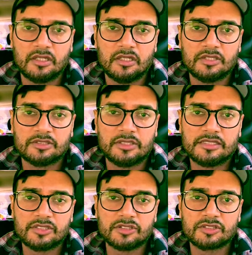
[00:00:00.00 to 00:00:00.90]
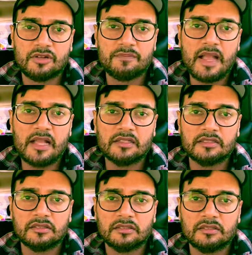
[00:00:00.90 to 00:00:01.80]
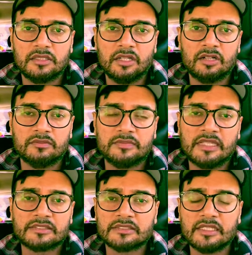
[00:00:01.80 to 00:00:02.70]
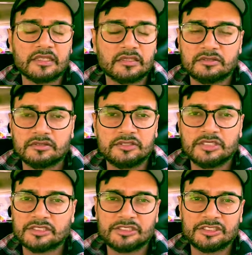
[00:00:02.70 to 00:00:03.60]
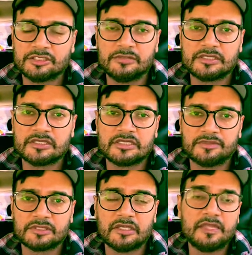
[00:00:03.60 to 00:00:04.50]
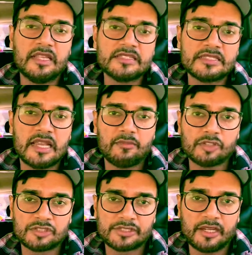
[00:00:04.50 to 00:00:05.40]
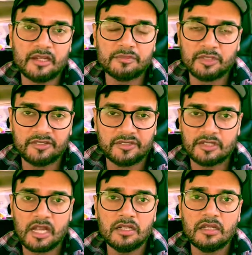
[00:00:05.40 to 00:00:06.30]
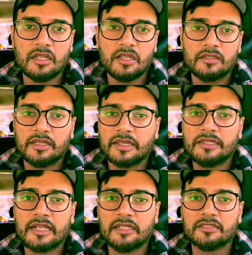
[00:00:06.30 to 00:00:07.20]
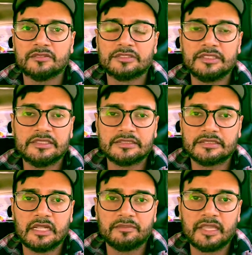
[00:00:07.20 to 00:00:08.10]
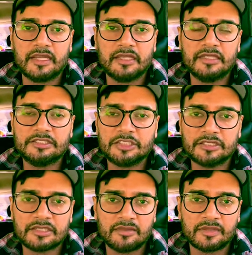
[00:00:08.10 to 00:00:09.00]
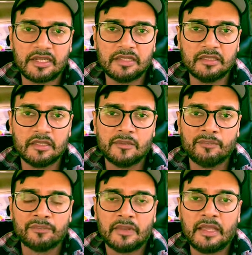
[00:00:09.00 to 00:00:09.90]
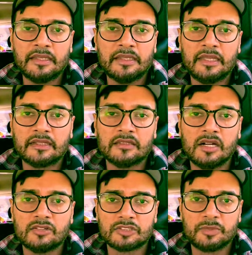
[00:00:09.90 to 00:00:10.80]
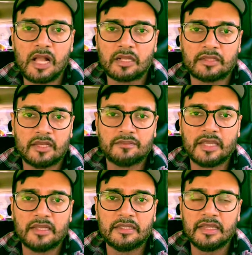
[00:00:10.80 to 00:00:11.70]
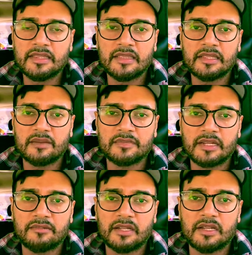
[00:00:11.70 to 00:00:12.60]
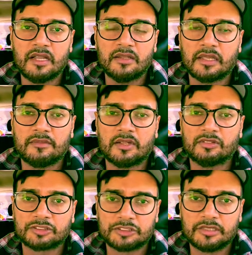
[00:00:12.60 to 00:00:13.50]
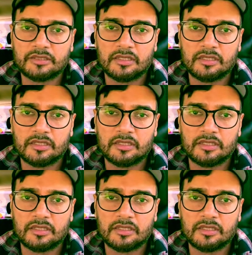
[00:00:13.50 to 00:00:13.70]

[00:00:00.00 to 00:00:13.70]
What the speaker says: So that's also a bad, that's like just a misconception. I mean, I understand I'm also scared, believe it or not. Like any kind of sneeze that I'm getting, any chills that I'm getting, any like nose block that I'm getting, anything that I'm getting right now, like I'm like, oh shit,